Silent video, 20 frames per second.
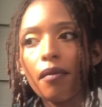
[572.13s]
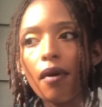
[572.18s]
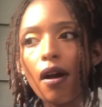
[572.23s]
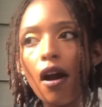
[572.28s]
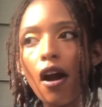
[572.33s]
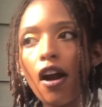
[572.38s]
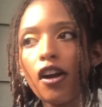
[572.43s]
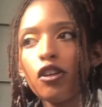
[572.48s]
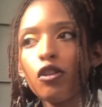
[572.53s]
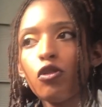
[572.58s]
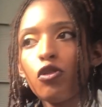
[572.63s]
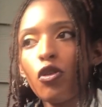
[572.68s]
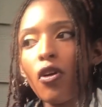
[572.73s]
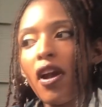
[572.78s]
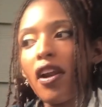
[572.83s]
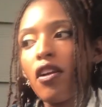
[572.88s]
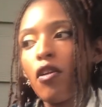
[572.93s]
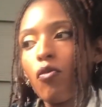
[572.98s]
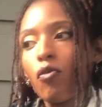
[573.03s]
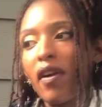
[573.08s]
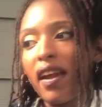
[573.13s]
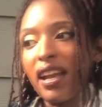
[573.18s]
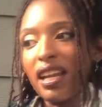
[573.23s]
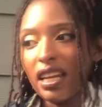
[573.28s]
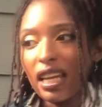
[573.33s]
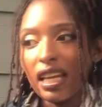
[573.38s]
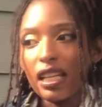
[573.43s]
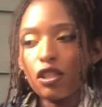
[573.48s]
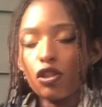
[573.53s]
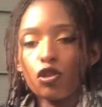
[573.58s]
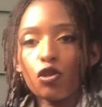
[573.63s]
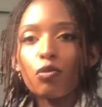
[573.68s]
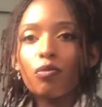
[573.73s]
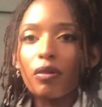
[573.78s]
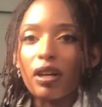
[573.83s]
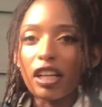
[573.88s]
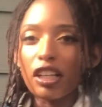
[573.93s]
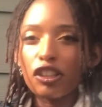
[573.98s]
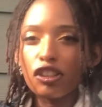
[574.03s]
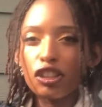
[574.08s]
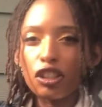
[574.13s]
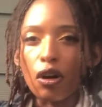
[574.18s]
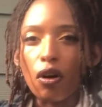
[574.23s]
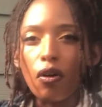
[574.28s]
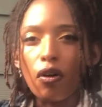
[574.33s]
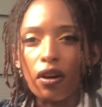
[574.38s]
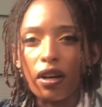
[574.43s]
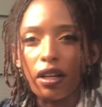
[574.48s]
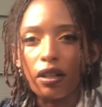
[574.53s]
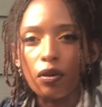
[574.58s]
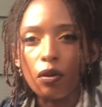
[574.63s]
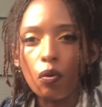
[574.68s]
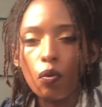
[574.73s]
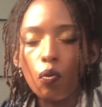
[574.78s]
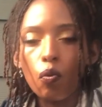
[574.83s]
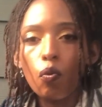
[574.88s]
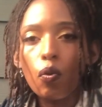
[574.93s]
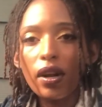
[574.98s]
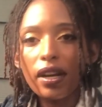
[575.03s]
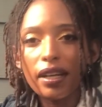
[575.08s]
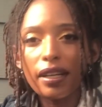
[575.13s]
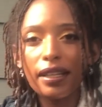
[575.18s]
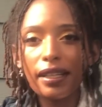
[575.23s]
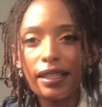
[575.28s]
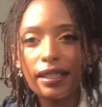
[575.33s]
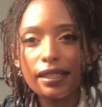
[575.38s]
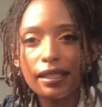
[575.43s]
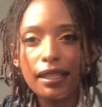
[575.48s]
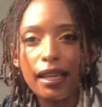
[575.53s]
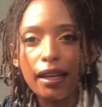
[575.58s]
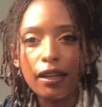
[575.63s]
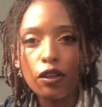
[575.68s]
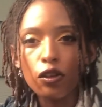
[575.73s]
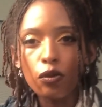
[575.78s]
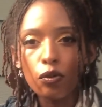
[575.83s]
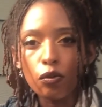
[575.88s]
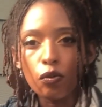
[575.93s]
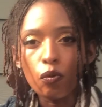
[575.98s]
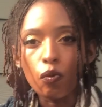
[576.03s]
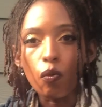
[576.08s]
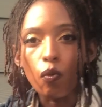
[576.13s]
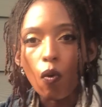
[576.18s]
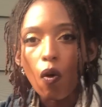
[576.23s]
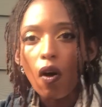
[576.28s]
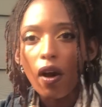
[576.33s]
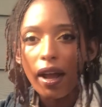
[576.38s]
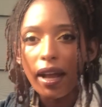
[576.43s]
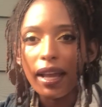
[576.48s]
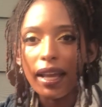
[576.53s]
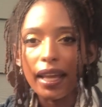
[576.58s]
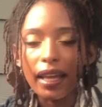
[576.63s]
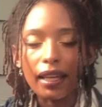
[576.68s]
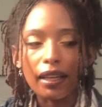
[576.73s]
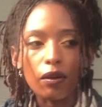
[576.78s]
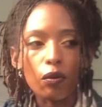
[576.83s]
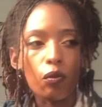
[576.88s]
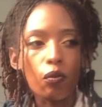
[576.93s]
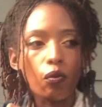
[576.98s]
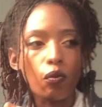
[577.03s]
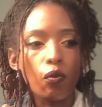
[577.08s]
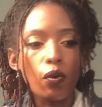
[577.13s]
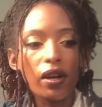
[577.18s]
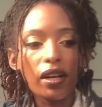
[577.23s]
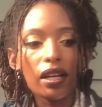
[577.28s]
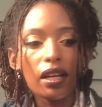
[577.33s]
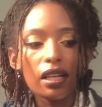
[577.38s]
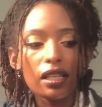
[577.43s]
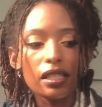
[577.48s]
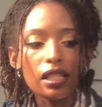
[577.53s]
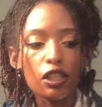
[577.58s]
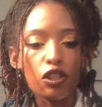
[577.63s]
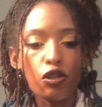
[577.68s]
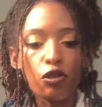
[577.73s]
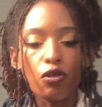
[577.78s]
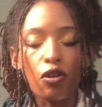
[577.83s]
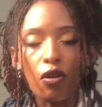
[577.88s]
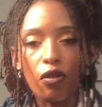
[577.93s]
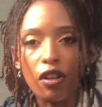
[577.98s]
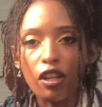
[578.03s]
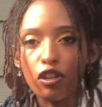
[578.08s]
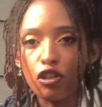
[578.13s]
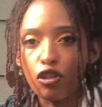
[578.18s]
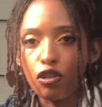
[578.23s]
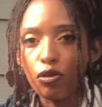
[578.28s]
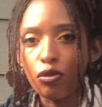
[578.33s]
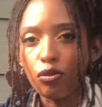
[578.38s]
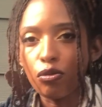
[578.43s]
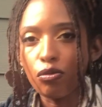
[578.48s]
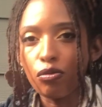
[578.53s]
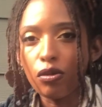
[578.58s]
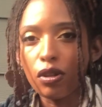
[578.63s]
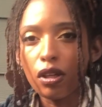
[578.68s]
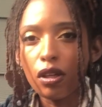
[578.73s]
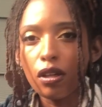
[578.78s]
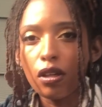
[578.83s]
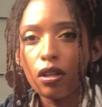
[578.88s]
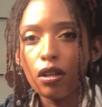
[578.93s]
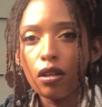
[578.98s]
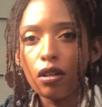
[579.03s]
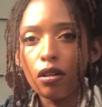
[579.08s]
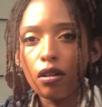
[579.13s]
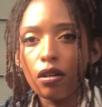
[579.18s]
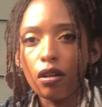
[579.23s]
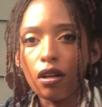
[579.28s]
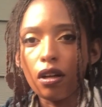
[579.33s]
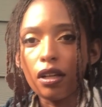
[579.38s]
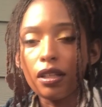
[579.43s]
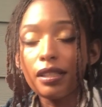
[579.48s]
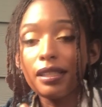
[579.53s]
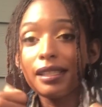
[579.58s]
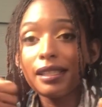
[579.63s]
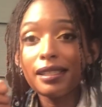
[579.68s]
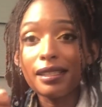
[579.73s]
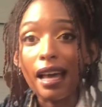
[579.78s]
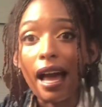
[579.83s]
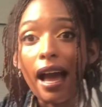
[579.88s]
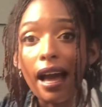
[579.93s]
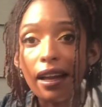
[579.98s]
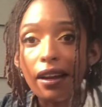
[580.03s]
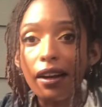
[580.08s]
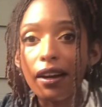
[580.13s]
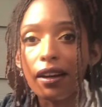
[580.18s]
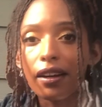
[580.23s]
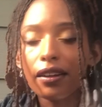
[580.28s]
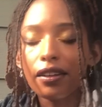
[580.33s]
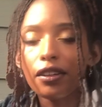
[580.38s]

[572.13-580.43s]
Are you trying to rein in too much on what it is that you want and what it is that that you desire?